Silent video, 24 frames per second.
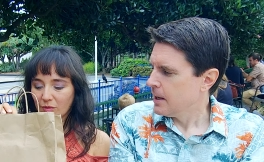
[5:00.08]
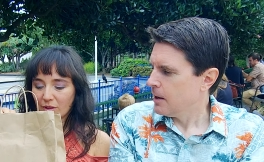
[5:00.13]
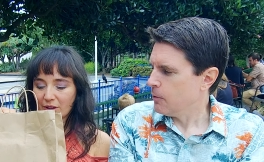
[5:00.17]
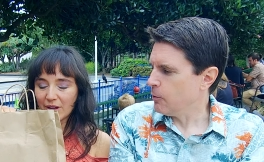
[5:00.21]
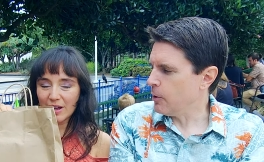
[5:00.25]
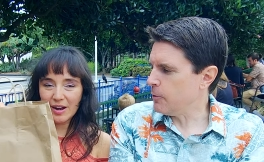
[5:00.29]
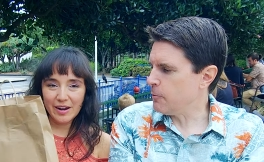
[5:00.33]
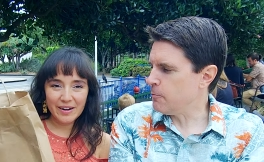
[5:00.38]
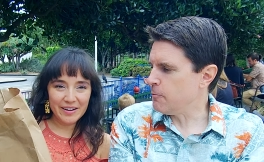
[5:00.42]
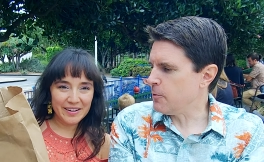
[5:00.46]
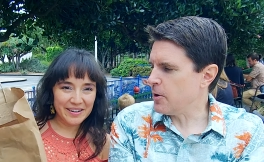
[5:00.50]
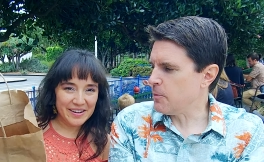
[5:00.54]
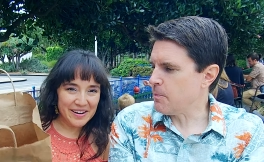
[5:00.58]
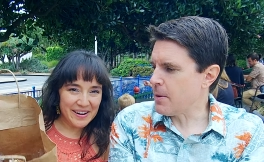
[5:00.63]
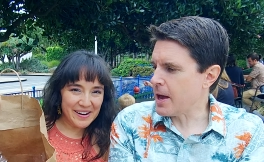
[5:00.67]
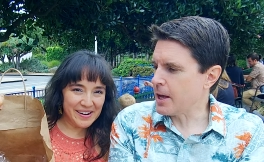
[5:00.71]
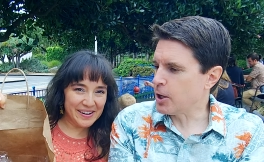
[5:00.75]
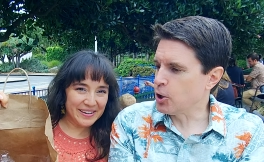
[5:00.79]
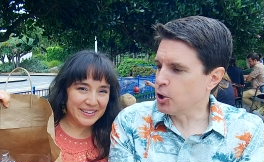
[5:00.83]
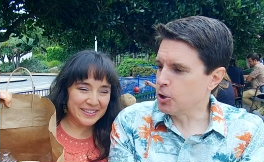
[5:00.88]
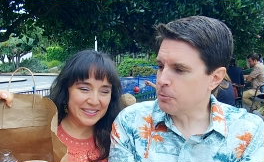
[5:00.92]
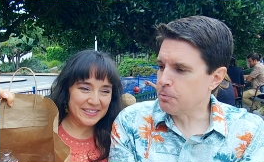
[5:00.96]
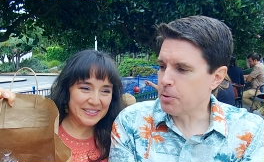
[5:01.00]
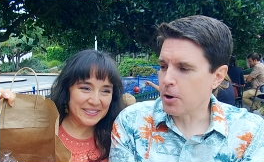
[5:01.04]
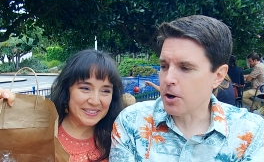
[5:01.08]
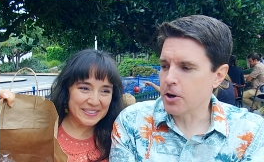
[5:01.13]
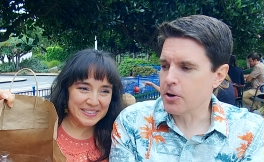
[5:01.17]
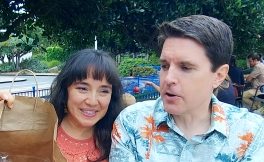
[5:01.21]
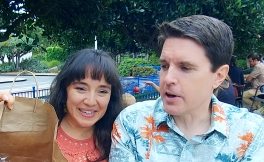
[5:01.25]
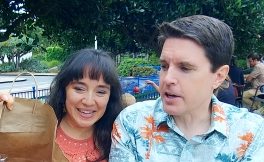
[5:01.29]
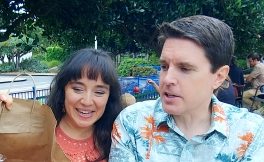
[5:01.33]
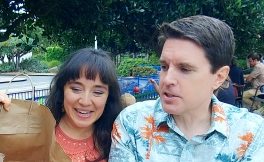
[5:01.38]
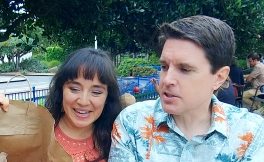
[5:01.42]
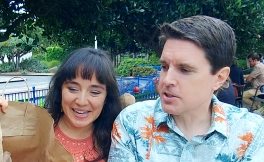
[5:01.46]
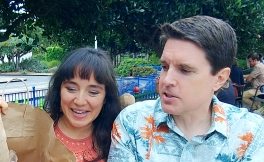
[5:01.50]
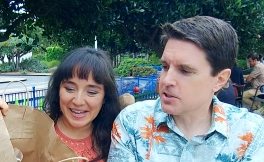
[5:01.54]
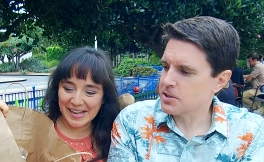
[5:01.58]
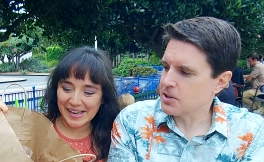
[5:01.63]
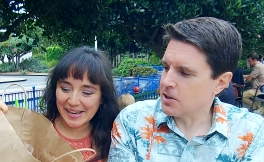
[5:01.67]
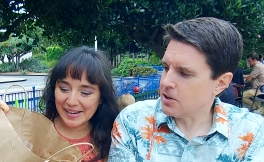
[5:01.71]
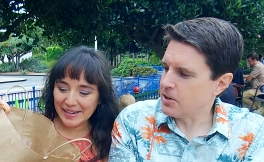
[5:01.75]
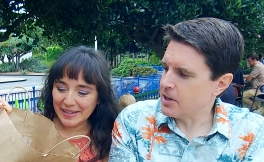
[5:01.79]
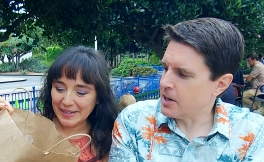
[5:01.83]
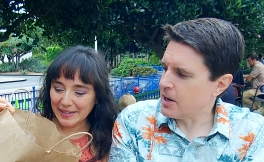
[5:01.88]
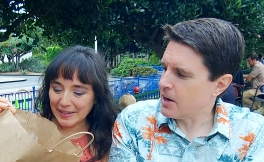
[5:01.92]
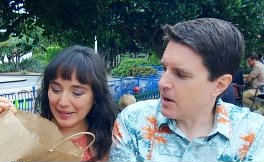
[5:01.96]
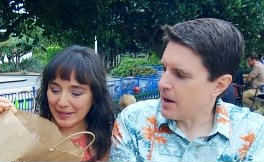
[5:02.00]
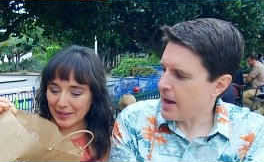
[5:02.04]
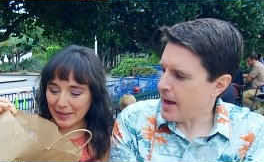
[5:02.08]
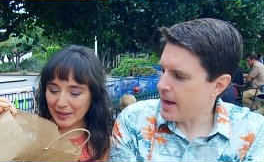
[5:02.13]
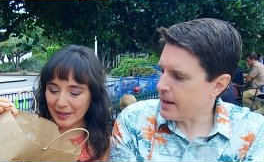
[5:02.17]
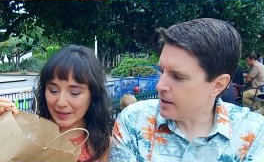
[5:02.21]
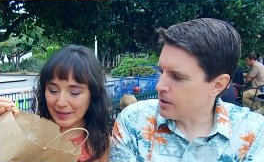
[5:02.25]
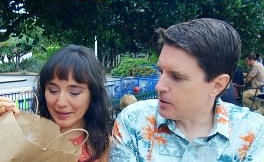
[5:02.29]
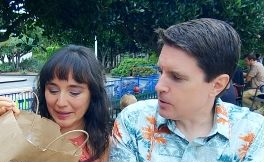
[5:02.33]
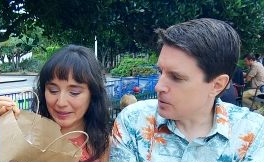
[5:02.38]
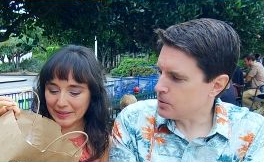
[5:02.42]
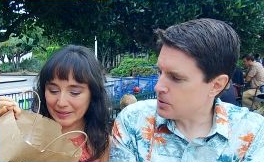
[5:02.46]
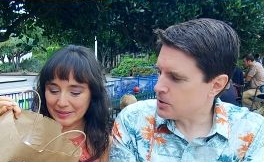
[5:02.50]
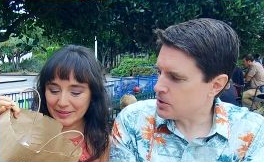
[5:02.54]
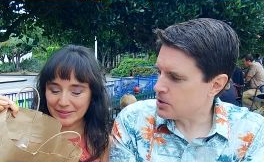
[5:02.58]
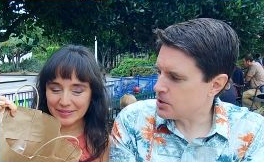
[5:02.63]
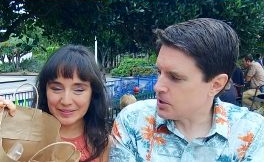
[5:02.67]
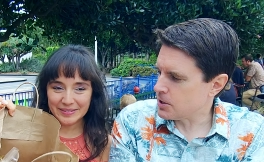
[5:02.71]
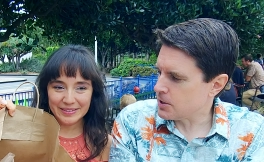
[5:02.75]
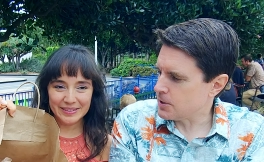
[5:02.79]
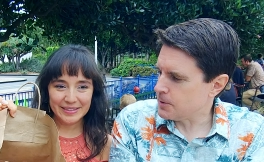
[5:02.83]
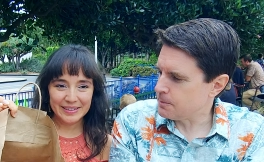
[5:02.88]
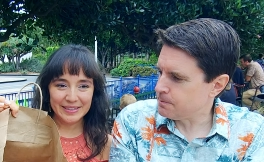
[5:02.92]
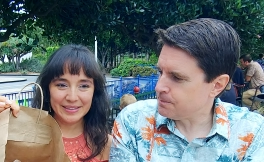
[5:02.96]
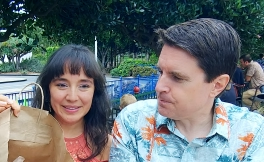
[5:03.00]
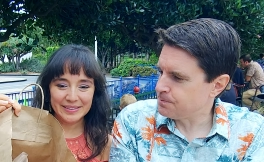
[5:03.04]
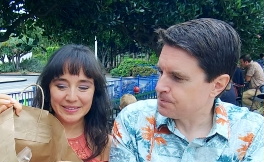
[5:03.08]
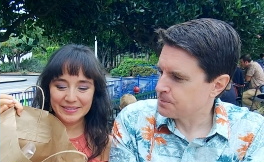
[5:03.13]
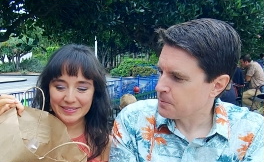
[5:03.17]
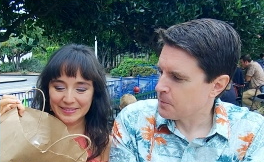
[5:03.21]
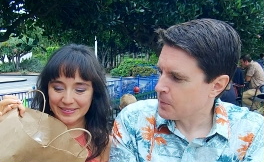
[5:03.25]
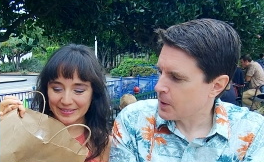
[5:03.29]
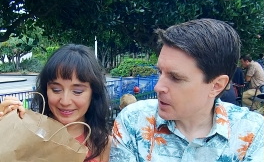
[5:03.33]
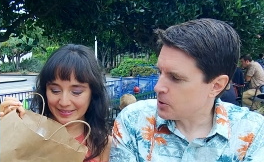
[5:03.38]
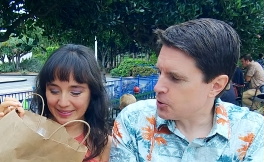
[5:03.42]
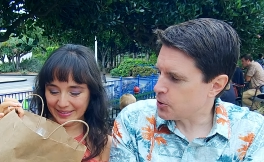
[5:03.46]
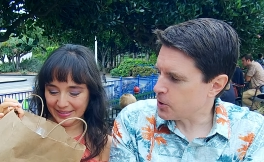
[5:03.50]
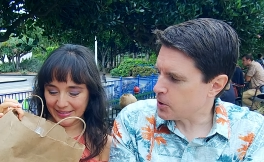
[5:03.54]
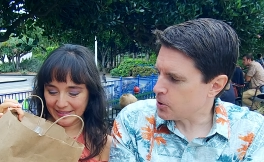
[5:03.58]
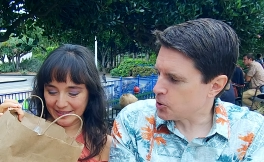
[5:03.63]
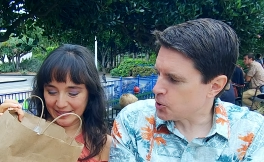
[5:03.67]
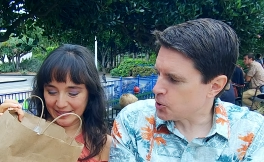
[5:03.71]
Speaker 1: we've, we've made our good little, progress uh, on our adult um, trick or